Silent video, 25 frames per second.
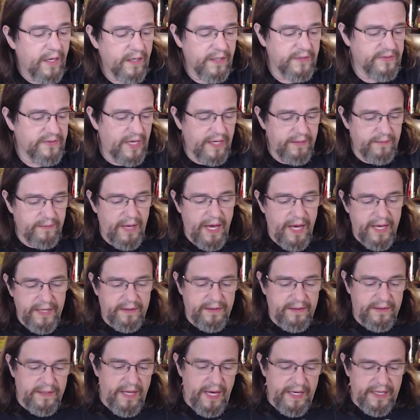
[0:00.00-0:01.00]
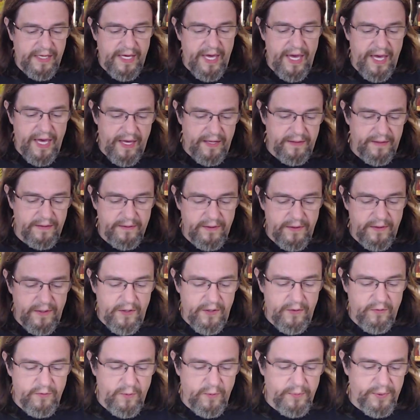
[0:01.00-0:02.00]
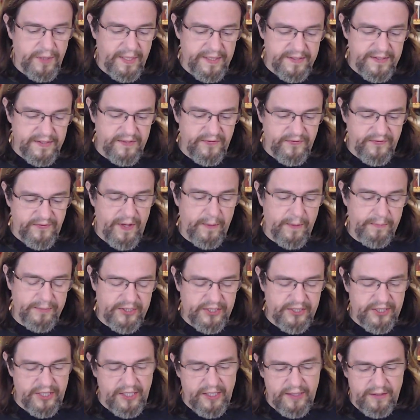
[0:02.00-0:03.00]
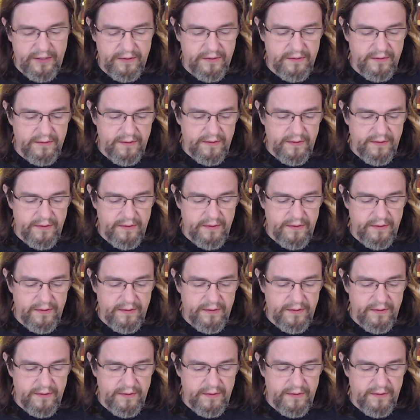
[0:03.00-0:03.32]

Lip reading: because I can't replace the FEP sheet